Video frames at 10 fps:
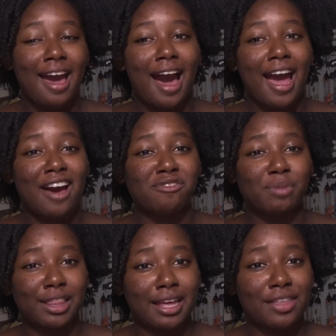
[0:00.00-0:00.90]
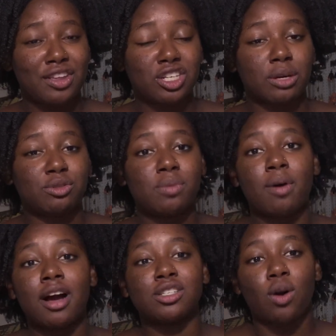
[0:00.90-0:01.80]
I have my link in the description
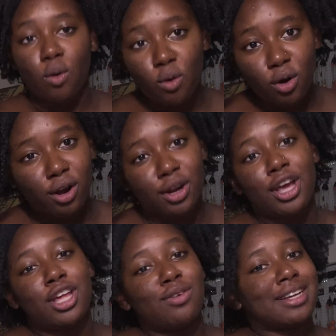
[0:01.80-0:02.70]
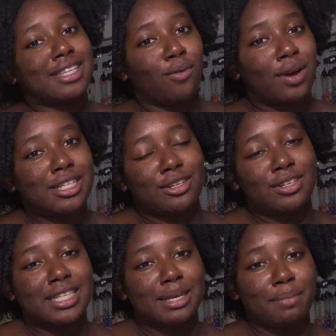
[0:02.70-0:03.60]
box, or you guys can wait till you
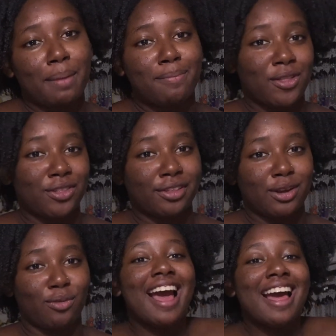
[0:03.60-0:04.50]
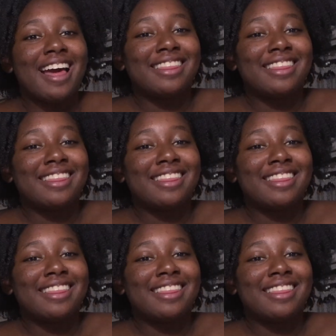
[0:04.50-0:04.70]
see my monthly wrap.